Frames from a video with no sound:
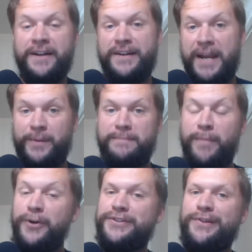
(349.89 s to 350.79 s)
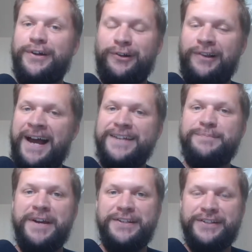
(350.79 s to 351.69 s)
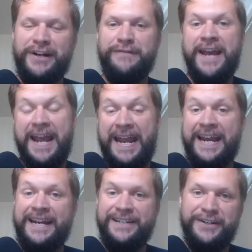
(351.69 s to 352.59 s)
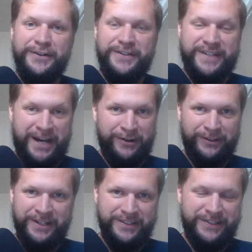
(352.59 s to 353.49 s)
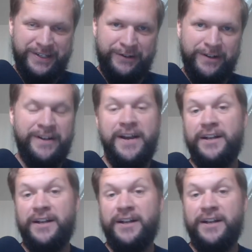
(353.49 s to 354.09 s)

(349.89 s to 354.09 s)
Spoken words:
namely most of the class-based stuff and, you know, the Scouter Lens, etc.